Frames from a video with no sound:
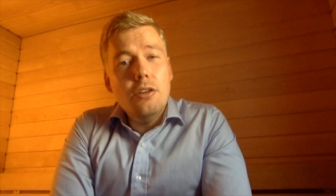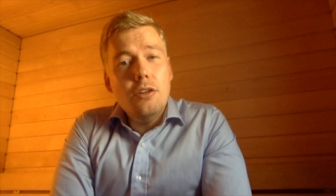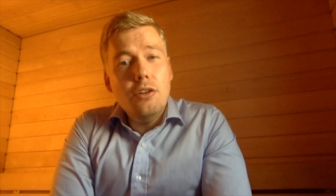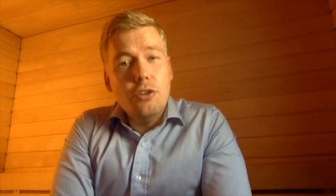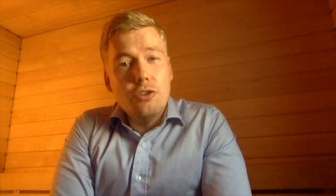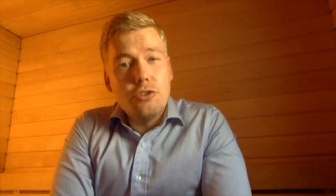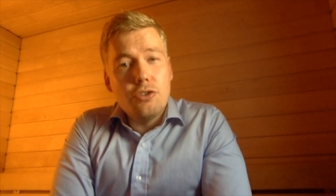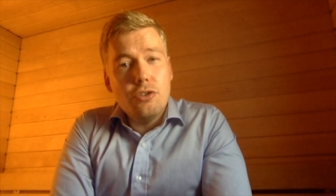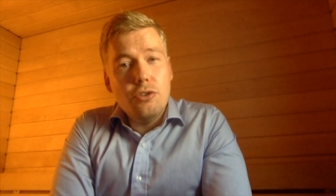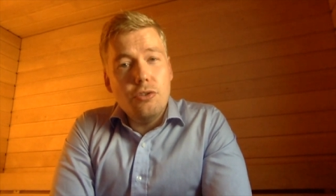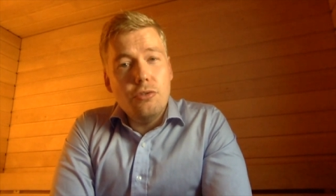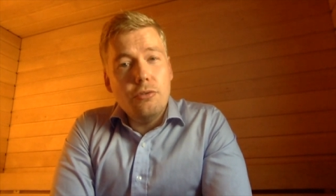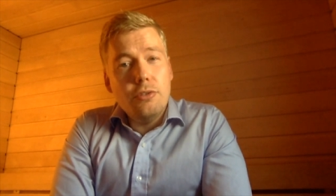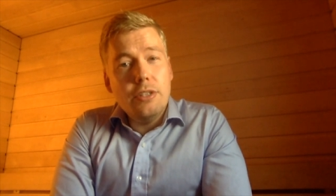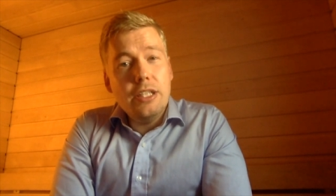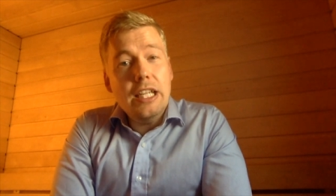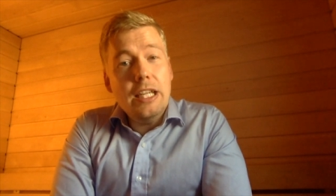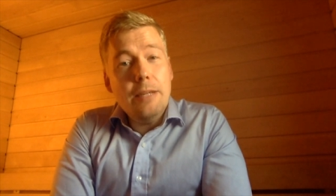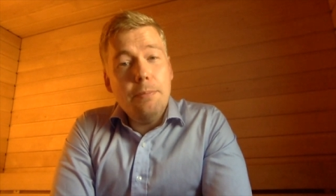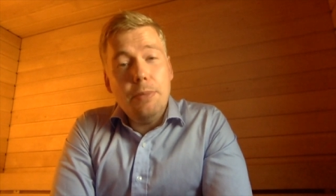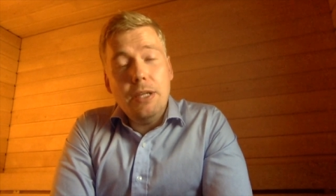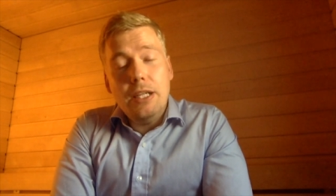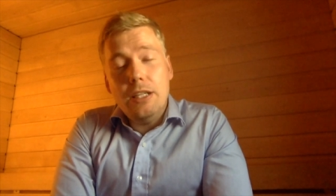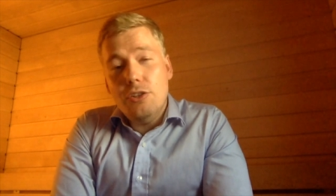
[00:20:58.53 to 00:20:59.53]
also
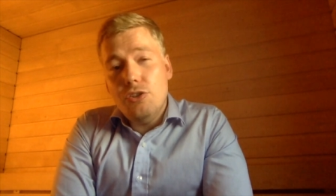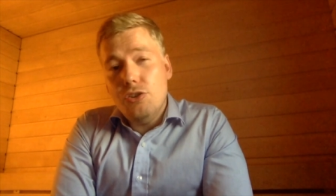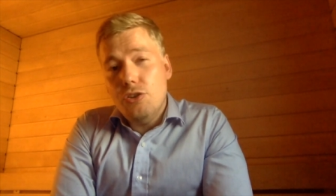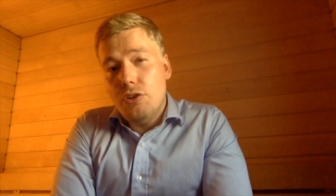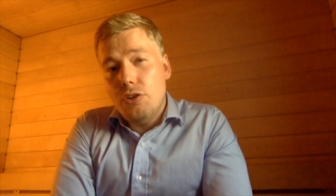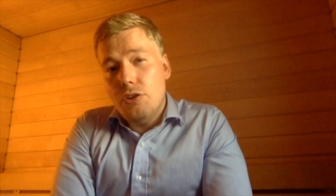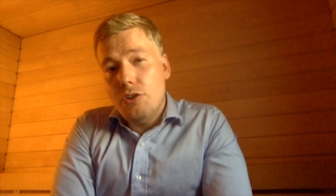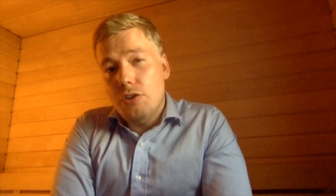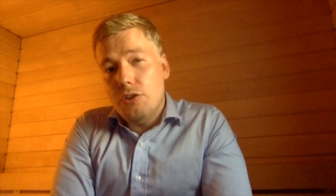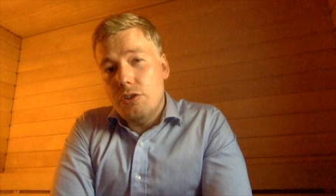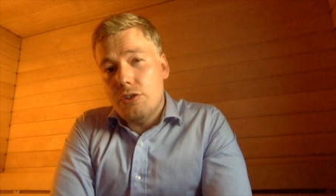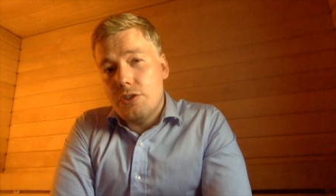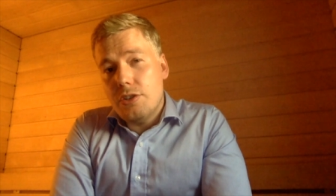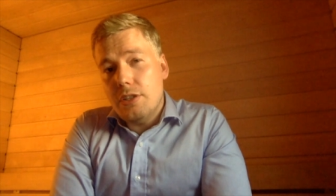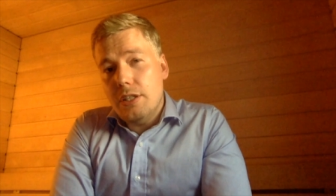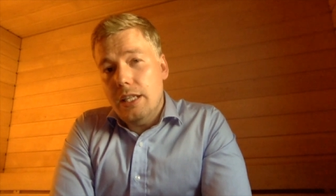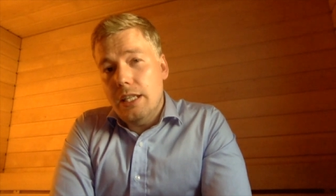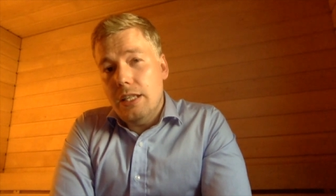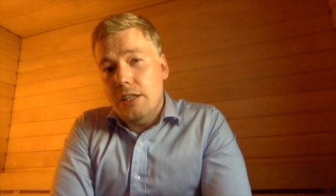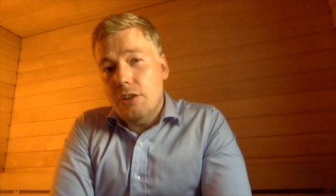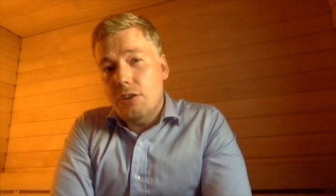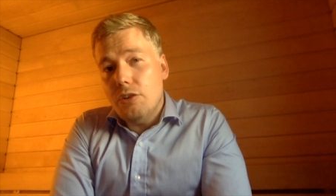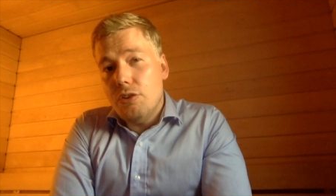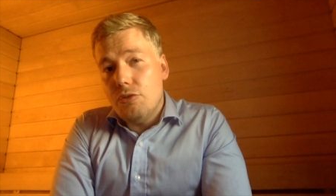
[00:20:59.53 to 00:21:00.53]
keeping journals
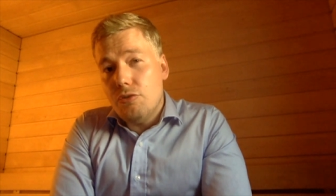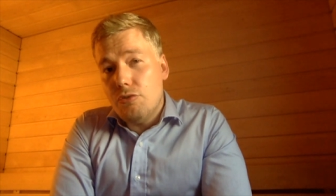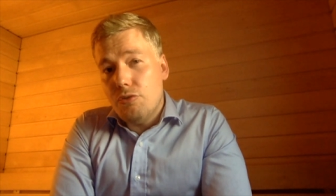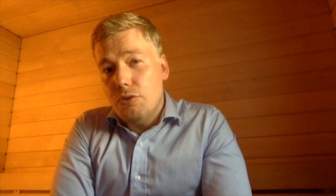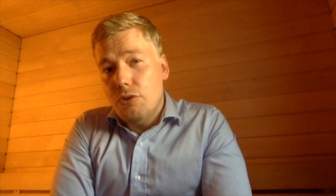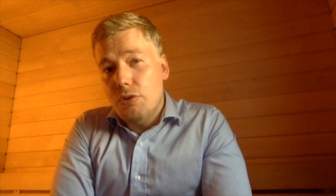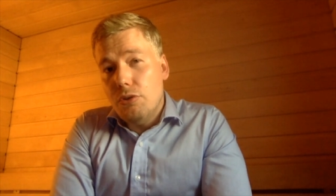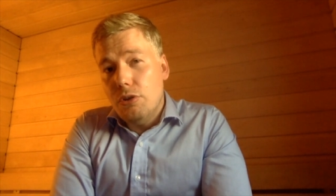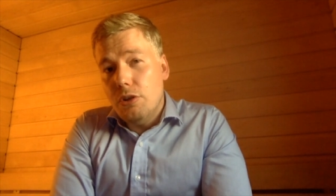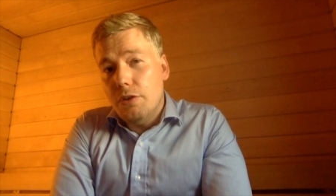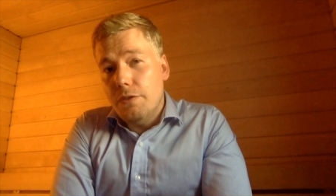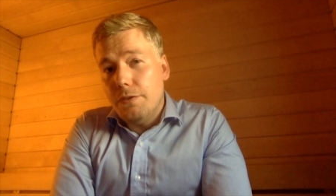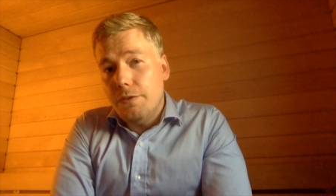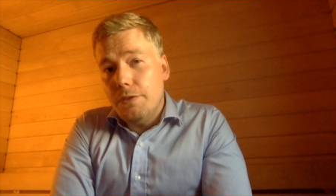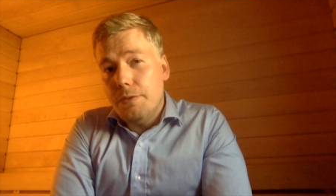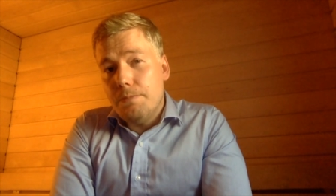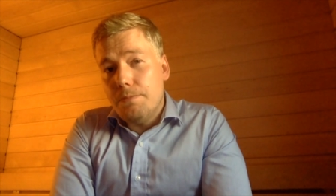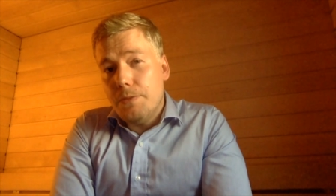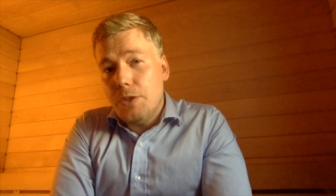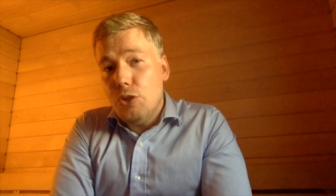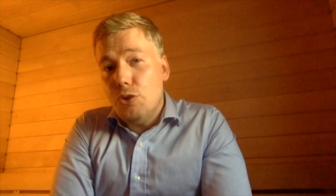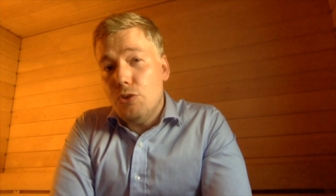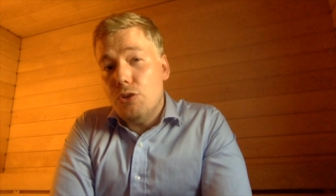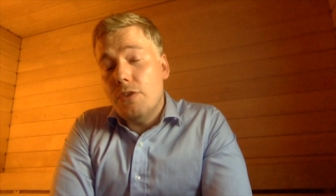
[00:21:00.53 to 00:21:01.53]
in the control of
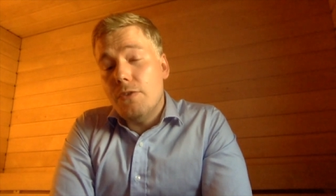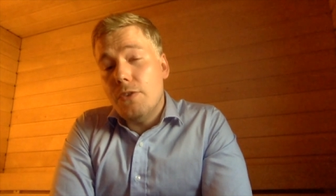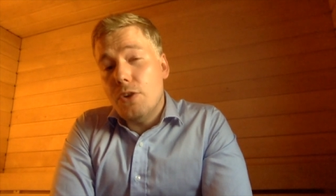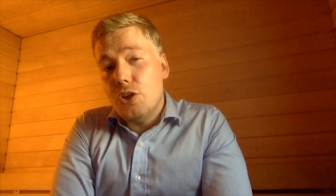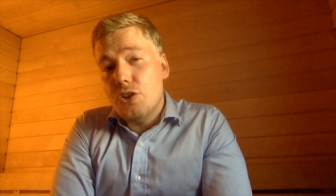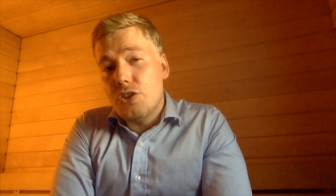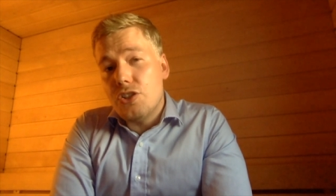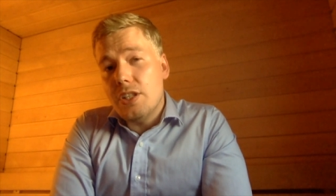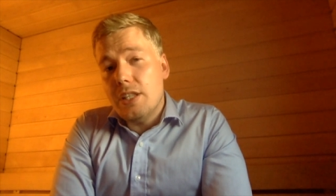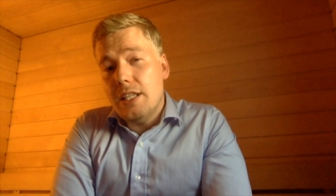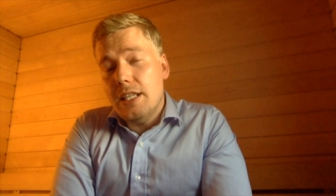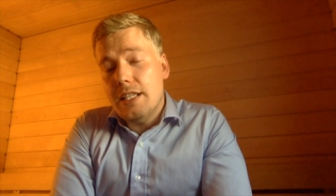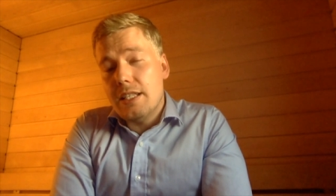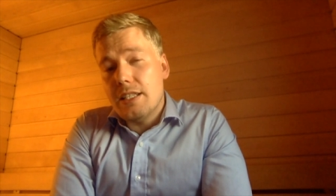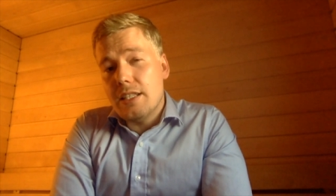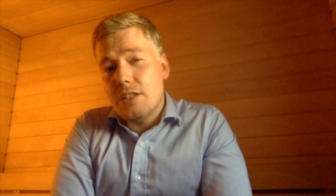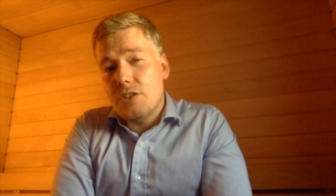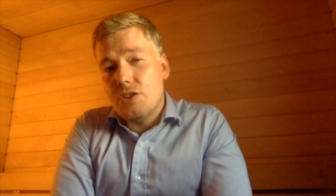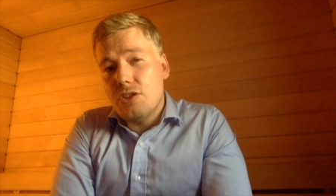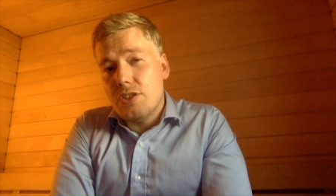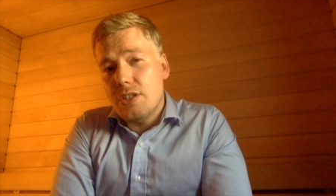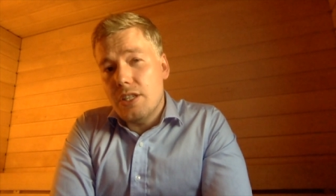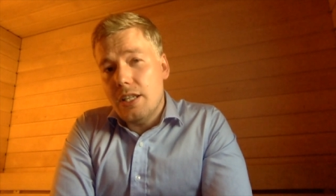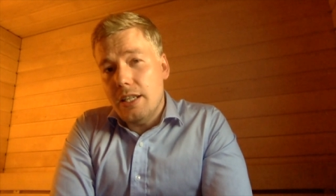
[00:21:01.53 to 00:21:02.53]
universities
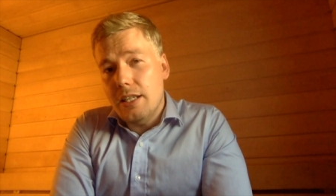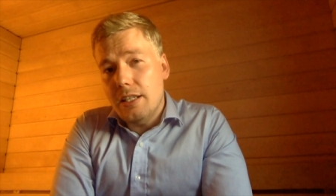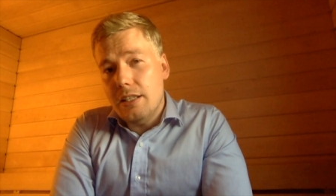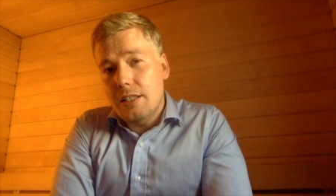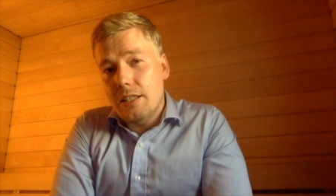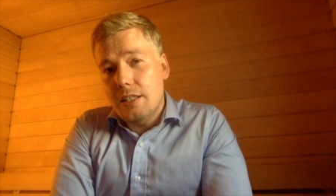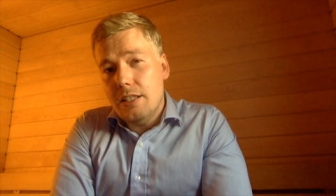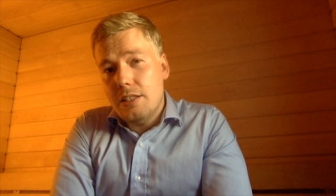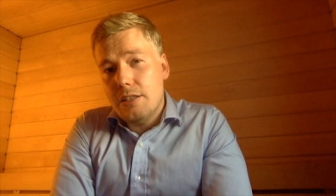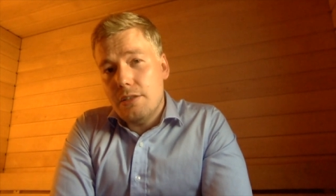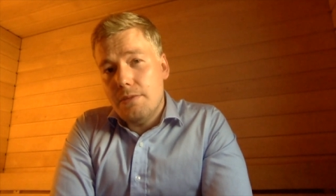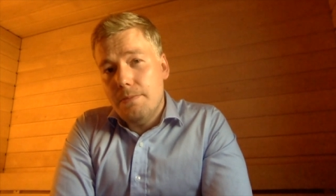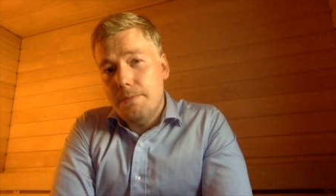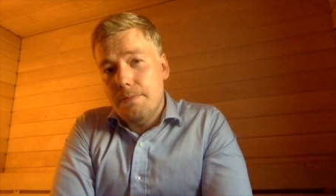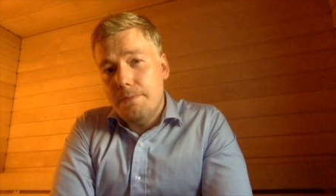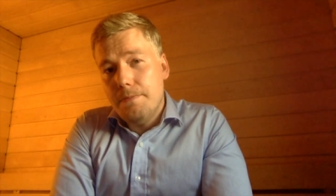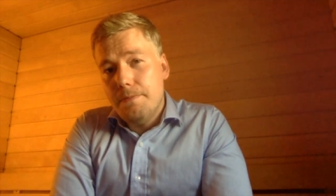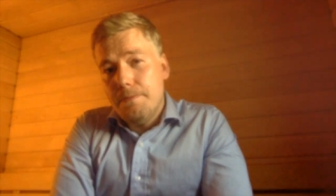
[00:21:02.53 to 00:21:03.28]
and societies.